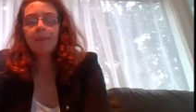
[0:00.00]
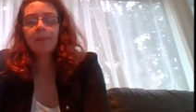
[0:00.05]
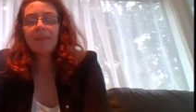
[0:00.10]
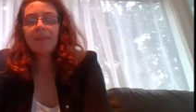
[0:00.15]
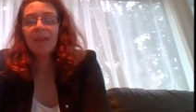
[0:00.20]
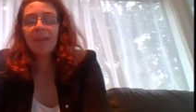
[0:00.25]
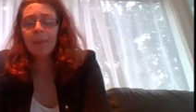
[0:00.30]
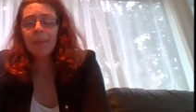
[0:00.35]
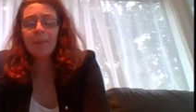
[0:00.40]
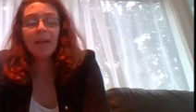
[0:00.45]

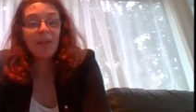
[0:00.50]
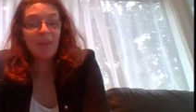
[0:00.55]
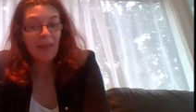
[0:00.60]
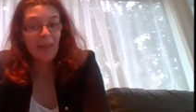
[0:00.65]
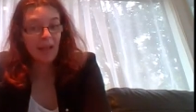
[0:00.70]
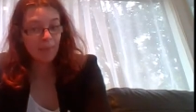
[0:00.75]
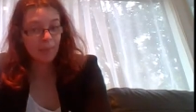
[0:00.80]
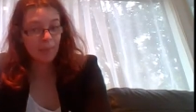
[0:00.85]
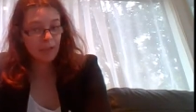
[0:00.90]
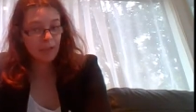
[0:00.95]
them in
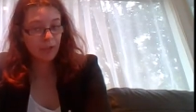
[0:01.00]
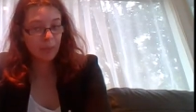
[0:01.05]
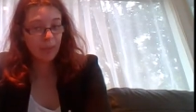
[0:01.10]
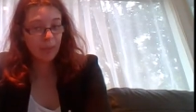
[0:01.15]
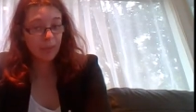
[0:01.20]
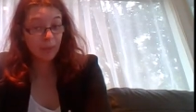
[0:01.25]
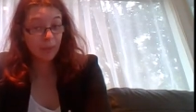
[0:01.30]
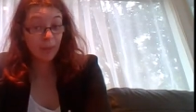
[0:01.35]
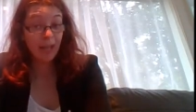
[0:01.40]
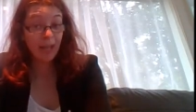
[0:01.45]
that
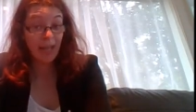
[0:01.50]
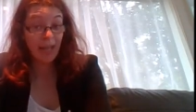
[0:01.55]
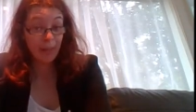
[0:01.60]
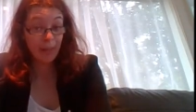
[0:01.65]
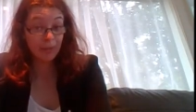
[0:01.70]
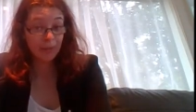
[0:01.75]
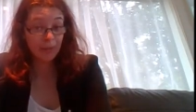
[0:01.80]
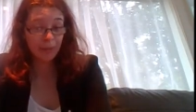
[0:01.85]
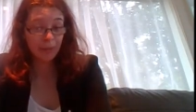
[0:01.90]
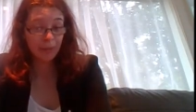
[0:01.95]
retrospect of what
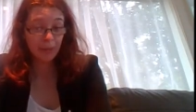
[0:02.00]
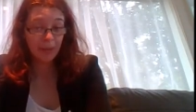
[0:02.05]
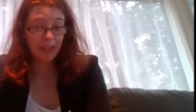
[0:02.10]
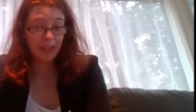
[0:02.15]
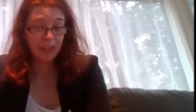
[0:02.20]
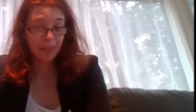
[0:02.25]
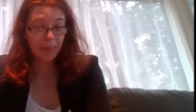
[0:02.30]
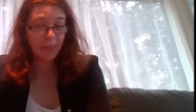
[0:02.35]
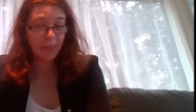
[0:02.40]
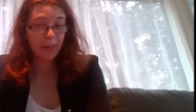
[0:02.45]
happens when they're
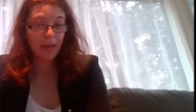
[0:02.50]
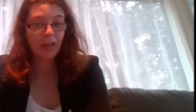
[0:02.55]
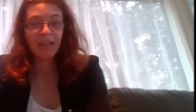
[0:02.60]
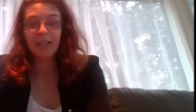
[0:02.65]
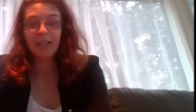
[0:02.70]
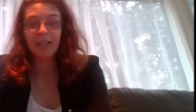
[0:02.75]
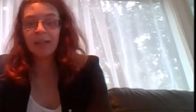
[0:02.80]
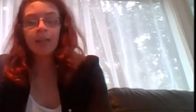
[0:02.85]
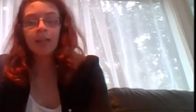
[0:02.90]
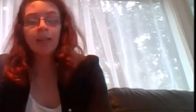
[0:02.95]
left
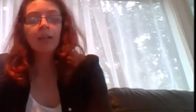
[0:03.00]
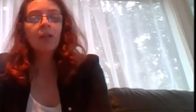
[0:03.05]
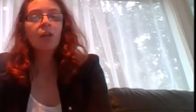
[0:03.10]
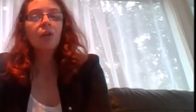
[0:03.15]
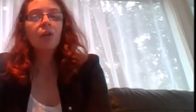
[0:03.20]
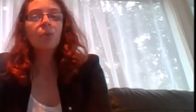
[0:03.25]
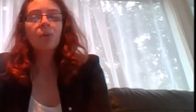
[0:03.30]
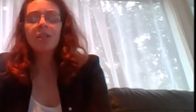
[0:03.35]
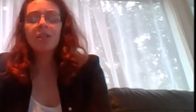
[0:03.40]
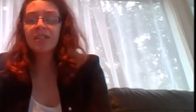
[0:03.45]
behind.
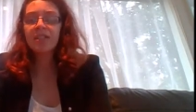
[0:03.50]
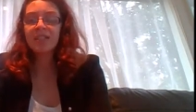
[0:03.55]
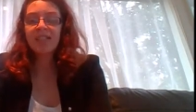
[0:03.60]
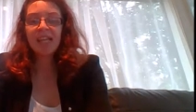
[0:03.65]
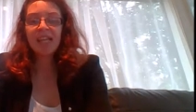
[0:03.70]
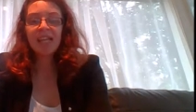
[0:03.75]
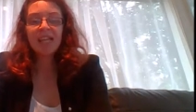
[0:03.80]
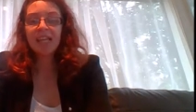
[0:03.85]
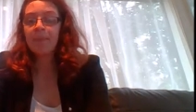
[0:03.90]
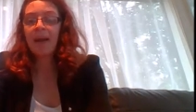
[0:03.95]
We're just
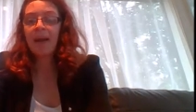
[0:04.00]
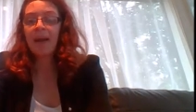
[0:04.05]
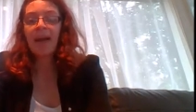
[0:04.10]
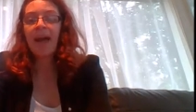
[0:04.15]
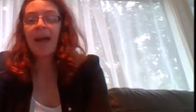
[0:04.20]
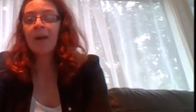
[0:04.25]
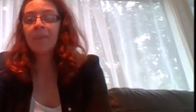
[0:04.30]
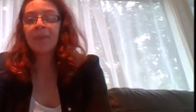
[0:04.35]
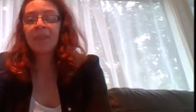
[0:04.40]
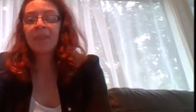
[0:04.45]
thinking about
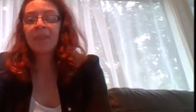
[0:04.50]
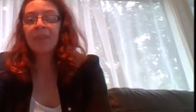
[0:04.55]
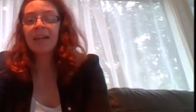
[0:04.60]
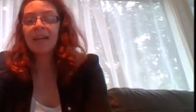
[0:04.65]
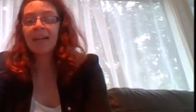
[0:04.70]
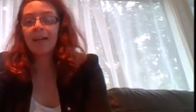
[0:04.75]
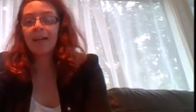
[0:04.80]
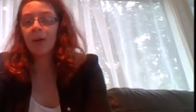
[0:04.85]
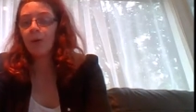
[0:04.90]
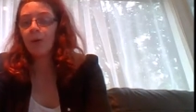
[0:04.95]
how
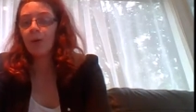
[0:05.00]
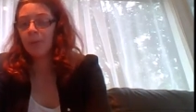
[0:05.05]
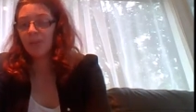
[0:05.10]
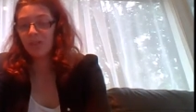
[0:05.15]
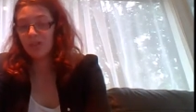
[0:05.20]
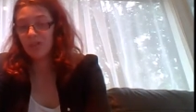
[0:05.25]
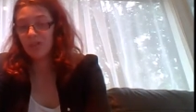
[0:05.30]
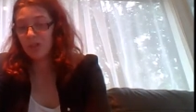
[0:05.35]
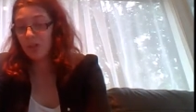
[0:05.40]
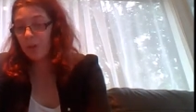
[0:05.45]
pathetic and hopeless
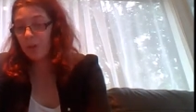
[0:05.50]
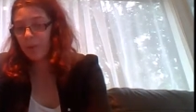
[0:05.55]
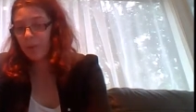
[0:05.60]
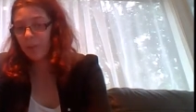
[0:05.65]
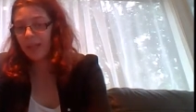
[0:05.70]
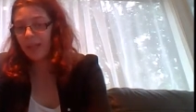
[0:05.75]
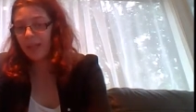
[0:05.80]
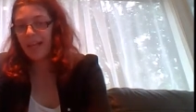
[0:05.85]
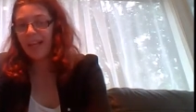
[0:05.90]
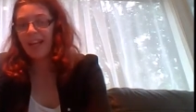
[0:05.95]
and stupid
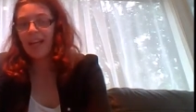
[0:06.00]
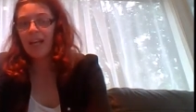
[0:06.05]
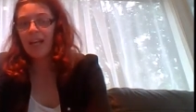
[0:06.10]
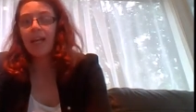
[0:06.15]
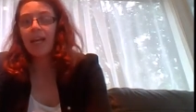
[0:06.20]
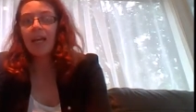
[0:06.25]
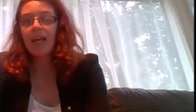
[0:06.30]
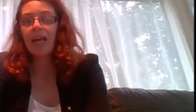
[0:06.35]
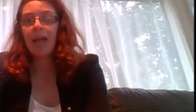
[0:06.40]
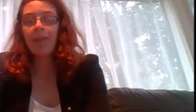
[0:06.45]
we are,
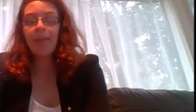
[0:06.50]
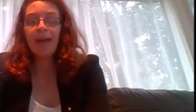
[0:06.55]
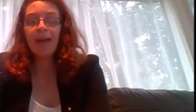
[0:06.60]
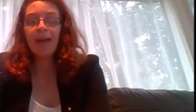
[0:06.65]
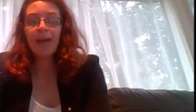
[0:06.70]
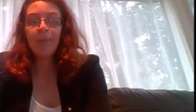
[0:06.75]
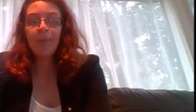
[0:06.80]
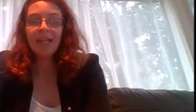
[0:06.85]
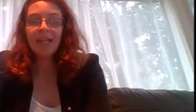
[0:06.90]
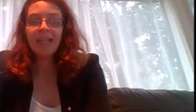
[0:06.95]
and
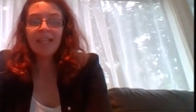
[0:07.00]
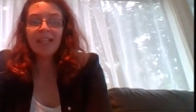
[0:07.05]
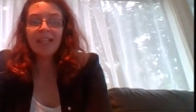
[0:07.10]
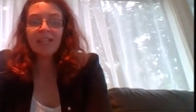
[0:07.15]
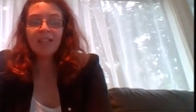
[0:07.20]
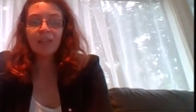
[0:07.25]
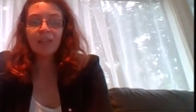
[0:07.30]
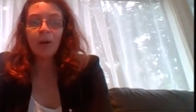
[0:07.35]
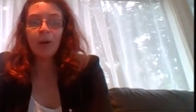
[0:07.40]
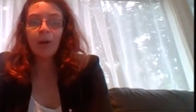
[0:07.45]
that we need
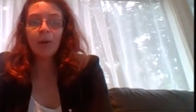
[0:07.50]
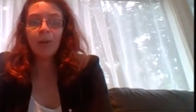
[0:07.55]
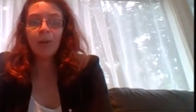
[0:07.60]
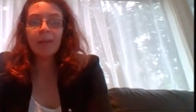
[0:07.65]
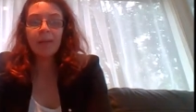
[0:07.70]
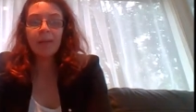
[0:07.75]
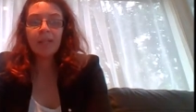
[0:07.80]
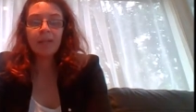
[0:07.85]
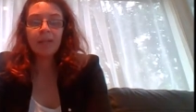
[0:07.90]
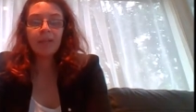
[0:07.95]
to go
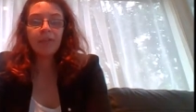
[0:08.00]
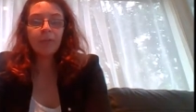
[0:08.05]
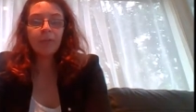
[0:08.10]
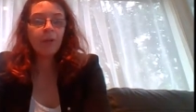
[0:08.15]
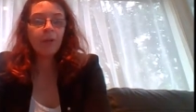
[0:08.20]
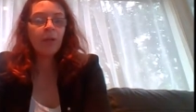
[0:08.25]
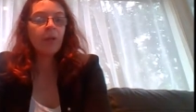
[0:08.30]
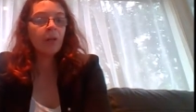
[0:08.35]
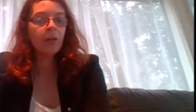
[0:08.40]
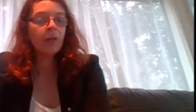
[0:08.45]
because
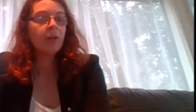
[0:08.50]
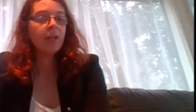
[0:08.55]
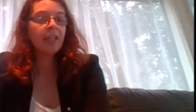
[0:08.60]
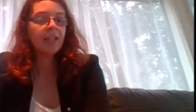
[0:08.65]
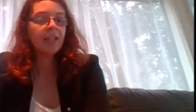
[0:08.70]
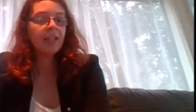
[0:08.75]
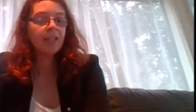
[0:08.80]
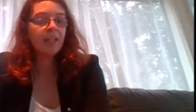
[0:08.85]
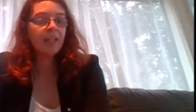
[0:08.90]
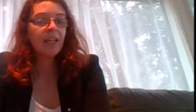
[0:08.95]
we're
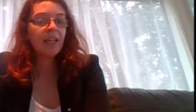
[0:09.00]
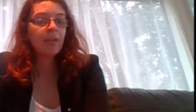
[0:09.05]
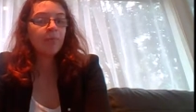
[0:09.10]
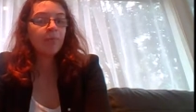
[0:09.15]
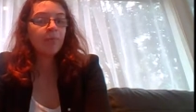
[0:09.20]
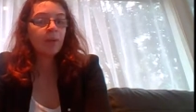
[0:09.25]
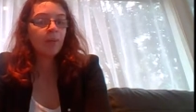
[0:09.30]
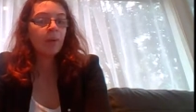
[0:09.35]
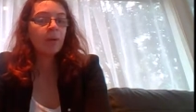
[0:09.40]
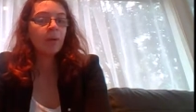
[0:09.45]
hurting
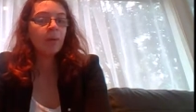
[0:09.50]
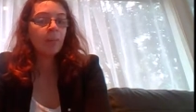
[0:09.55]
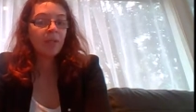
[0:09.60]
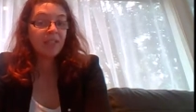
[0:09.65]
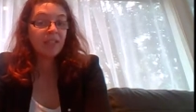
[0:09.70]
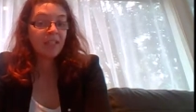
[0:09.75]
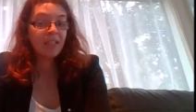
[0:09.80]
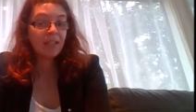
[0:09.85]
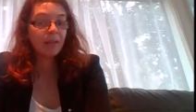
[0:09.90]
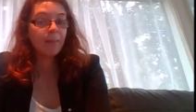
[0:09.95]
everyone we
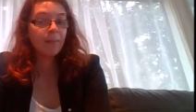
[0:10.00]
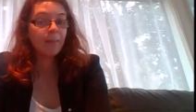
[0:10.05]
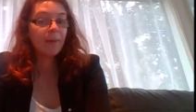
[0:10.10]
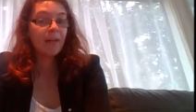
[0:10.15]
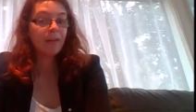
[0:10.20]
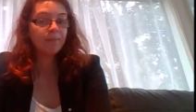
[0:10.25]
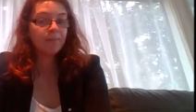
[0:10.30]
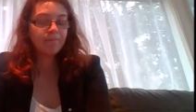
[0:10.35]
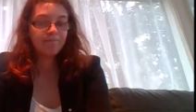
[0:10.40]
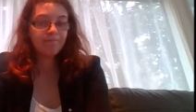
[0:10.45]
care
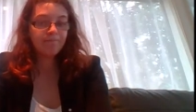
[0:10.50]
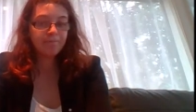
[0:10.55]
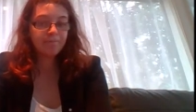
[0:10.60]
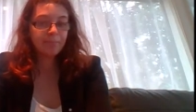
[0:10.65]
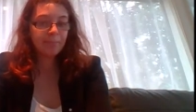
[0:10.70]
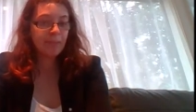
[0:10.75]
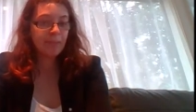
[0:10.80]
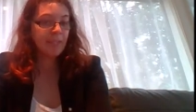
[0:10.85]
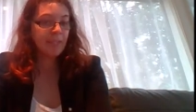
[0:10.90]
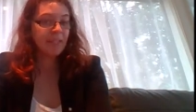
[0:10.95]
about.
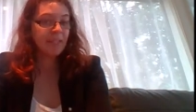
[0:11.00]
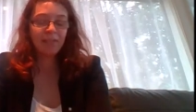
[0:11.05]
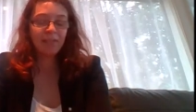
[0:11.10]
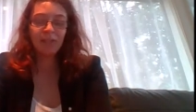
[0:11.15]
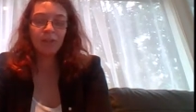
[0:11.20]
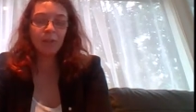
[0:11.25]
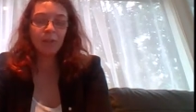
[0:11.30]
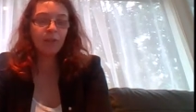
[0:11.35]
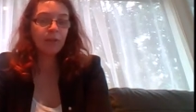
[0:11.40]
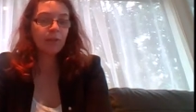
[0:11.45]
But that's
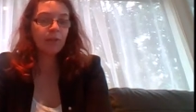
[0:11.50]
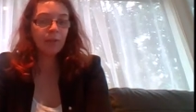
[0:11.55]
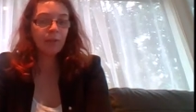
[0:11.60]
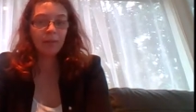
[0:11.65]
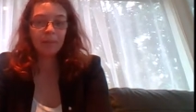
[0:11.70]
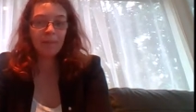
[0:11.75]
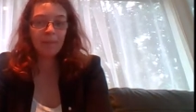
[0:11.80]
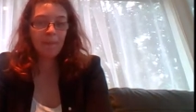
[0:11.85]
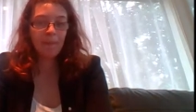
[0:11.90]
not true.